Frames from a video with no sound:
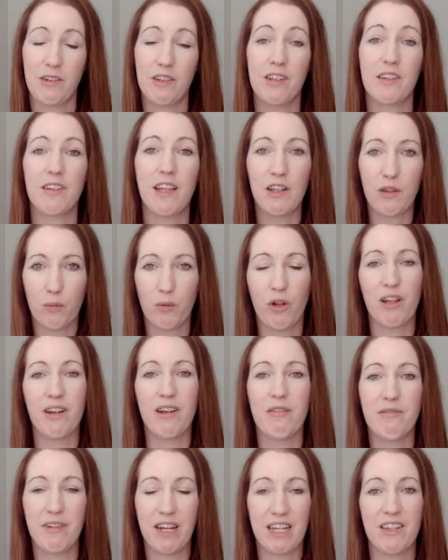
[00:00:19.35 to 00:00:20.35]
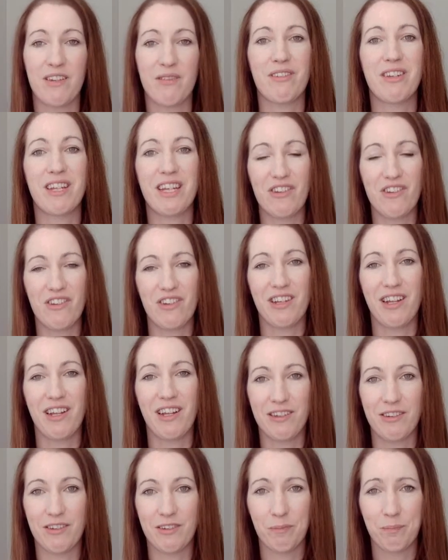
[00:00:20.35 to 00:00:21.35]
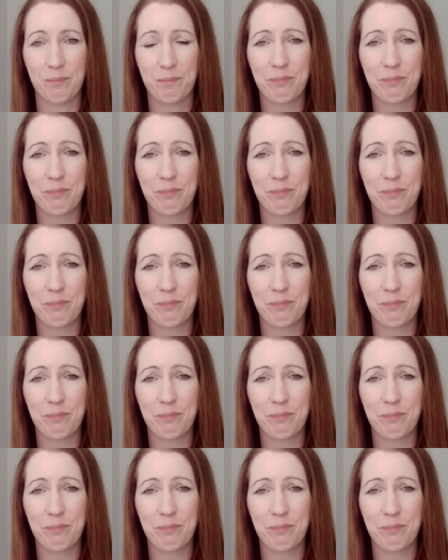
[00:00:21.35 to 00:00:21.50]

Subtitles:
because that's what an effective teacher does.